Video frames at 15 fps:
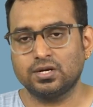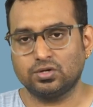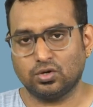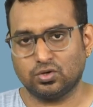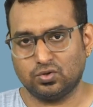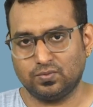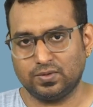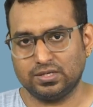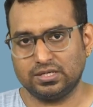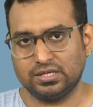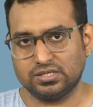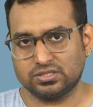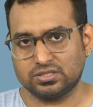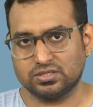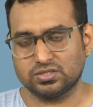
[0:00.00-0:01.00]

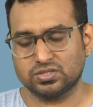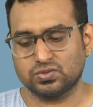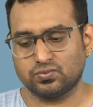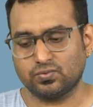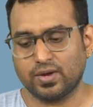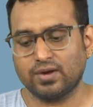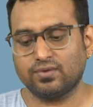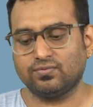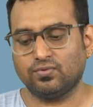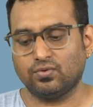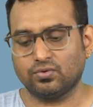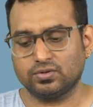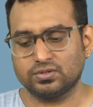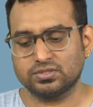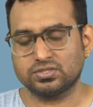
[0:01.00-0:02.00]
documentations were
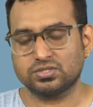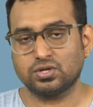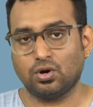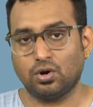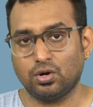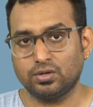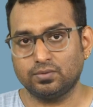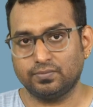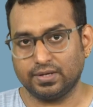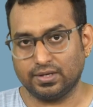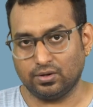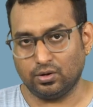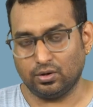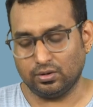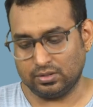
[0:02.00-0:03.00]
focused on
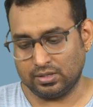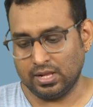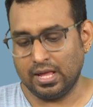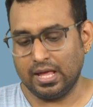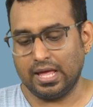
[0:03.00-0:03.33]
Bengal